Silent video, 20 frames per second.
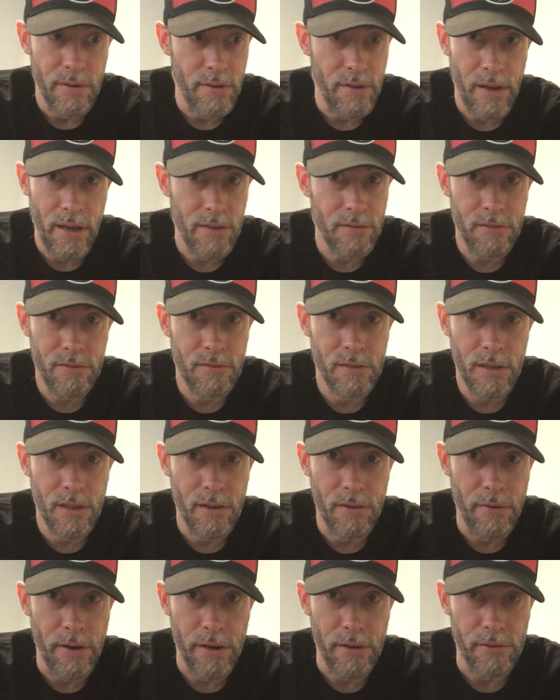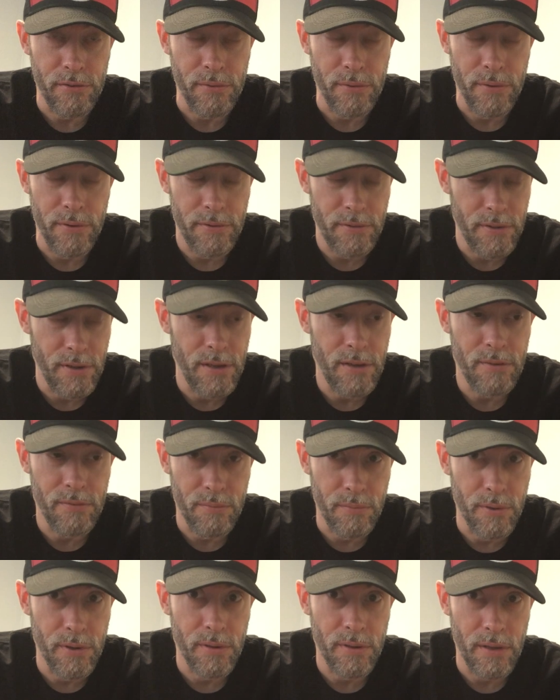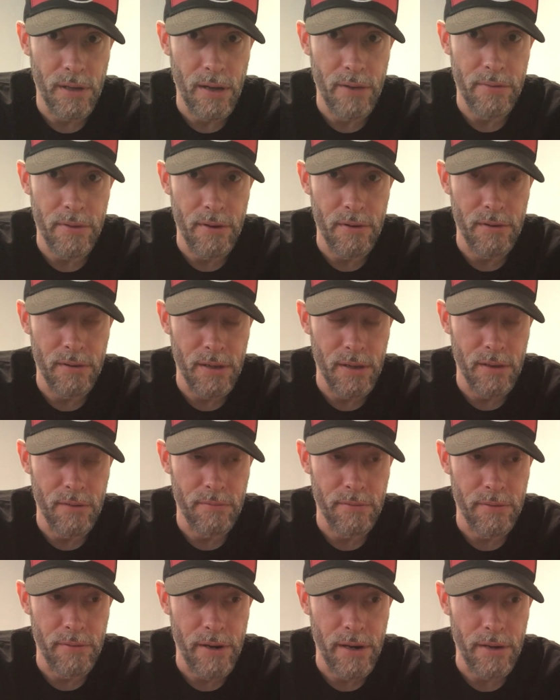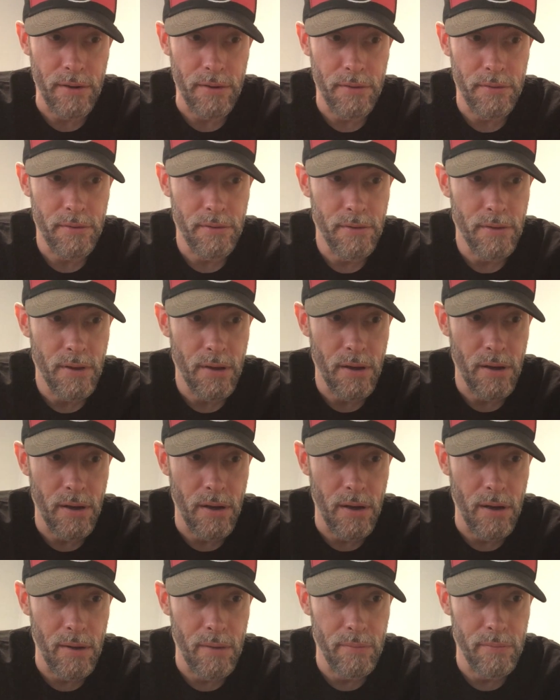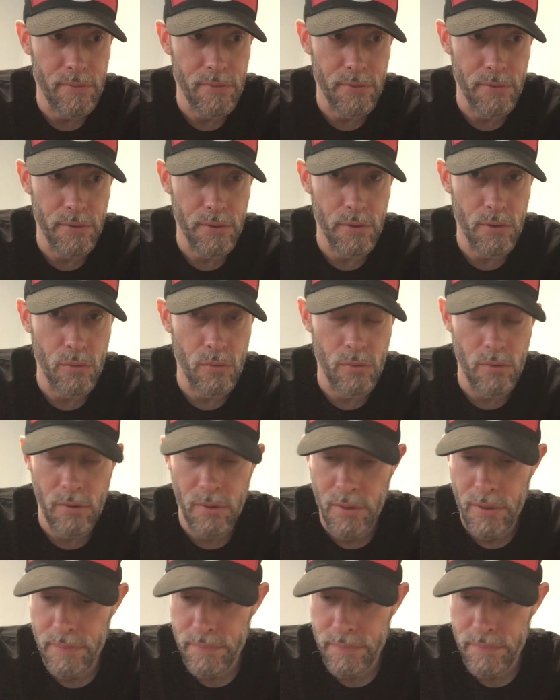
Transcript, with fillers: not just digging in record stores. He's really out there digging for records. Um, it's really cool.